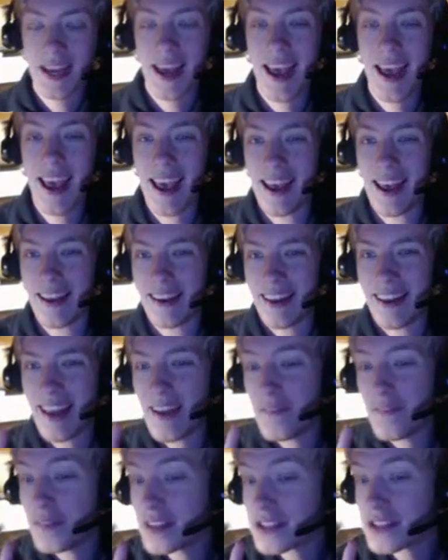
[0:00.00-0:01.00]
And
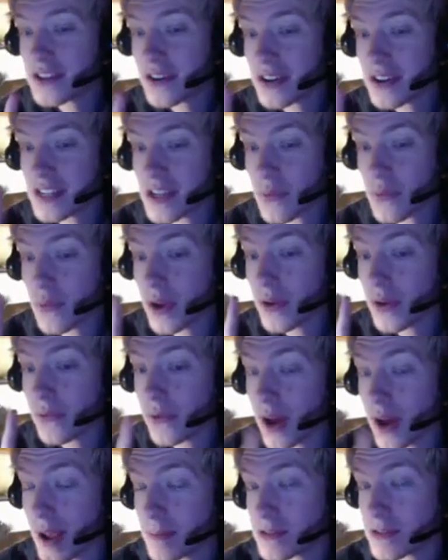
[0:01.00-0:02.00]
if this card is a
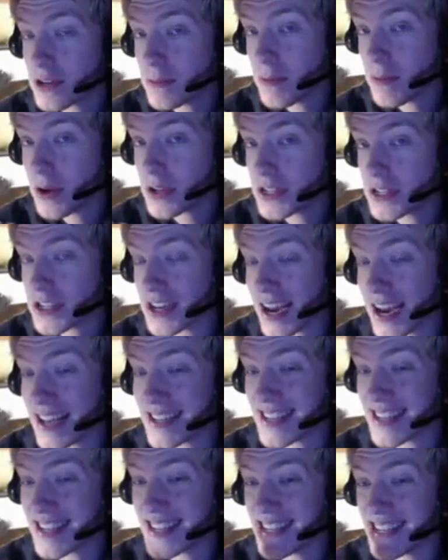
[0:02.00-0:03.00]
Raidraptor monster
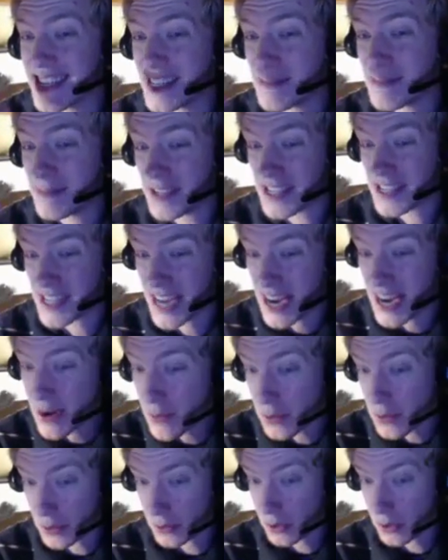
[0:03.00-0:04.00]
as Xyz
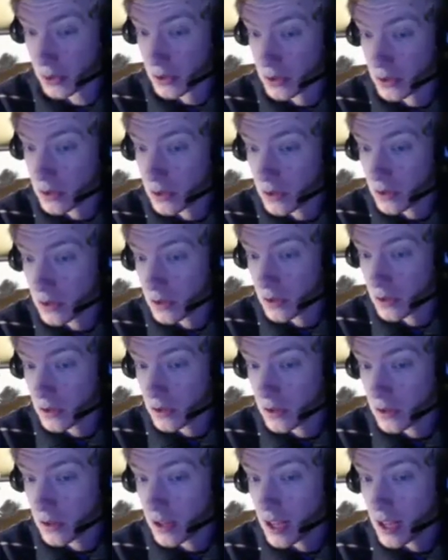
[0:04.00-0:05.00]
material,
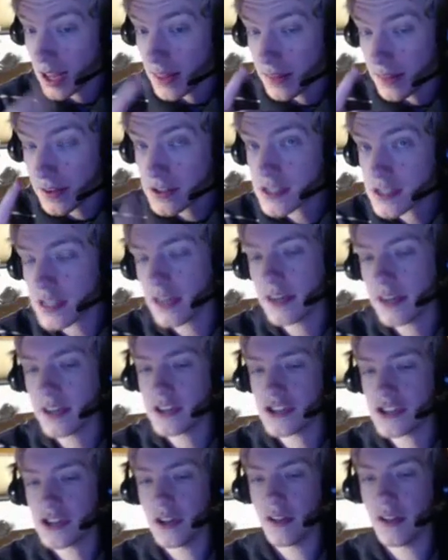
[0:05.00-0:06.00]
there's an
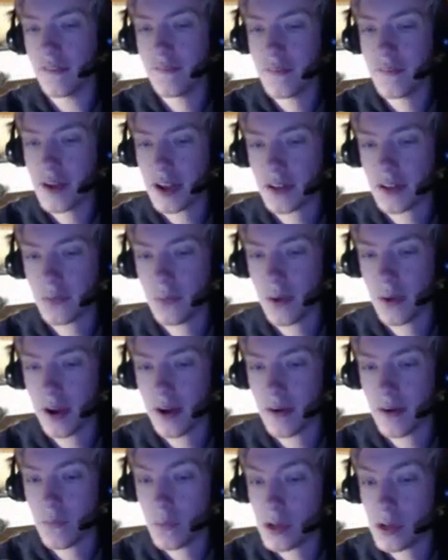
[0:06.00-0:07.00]
additional effect
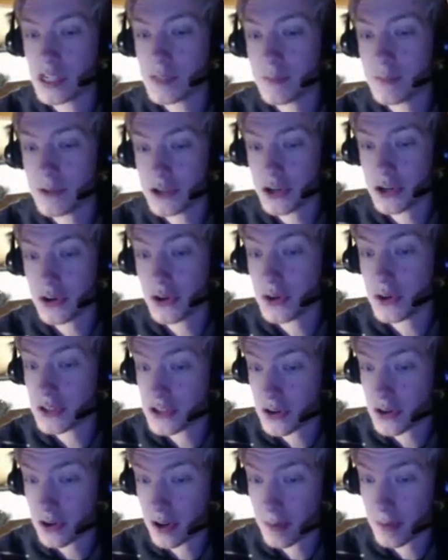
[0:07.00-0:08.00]
where once per turn you can
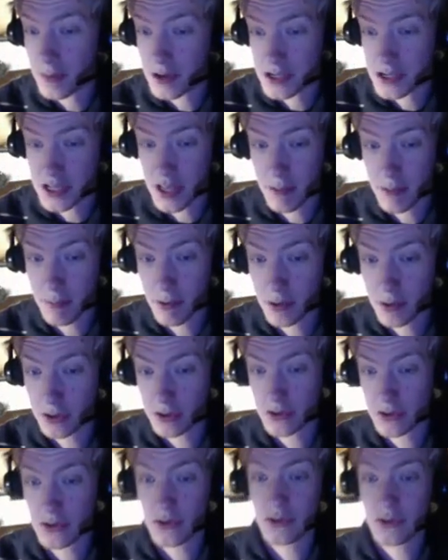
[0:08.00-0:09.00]
chuck out a monster the opponent
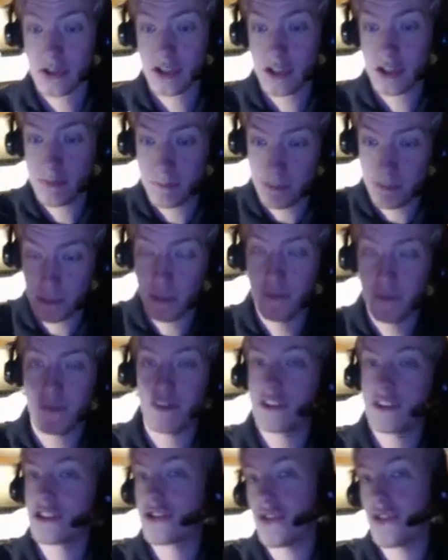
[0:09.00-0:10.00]
controls and just boof,
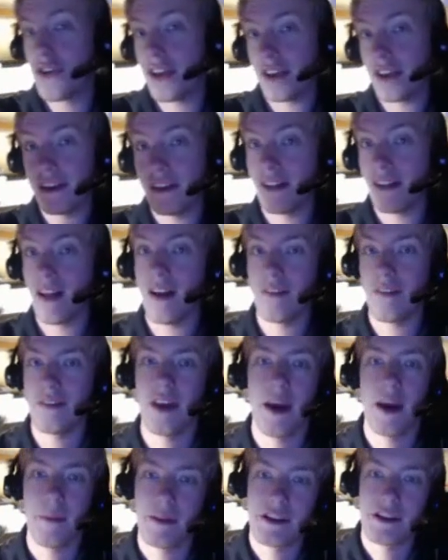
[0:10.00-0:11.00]
destroy, deal half
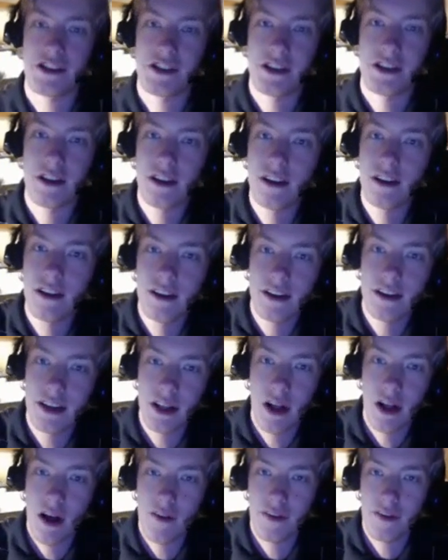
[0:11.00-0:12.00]
damage. Just
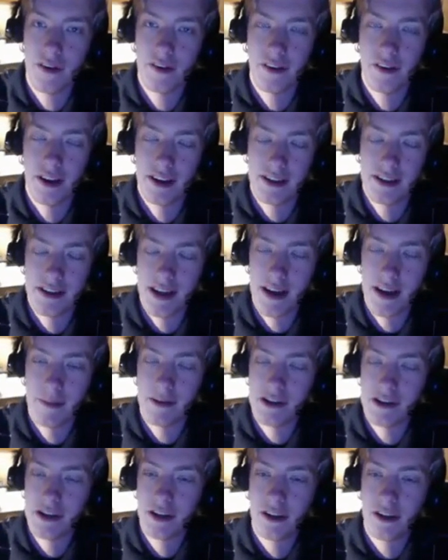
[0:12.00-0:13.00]
deal half their attack as
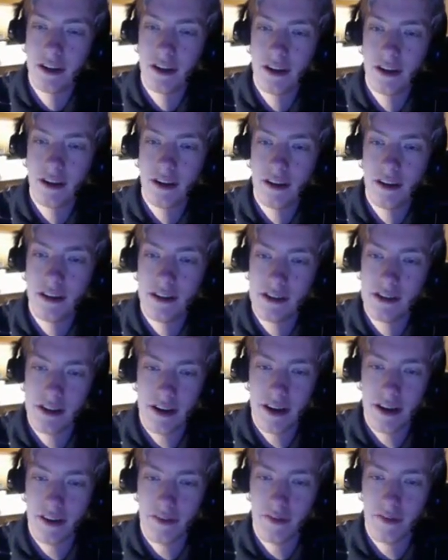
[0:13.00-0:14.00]
damage. It's a
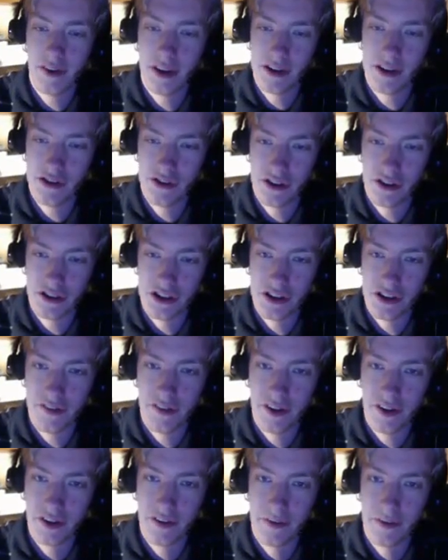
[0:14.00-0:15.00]
nice free destruction
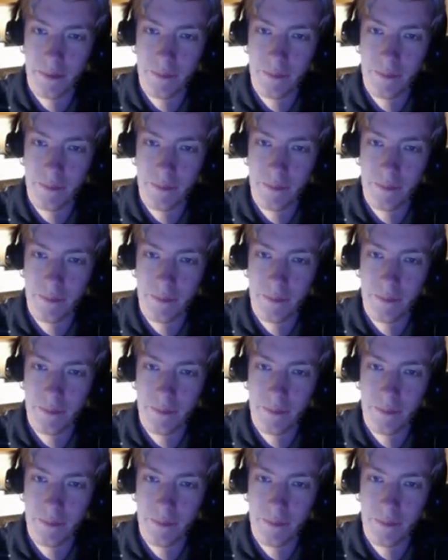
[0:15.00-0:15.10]
effect.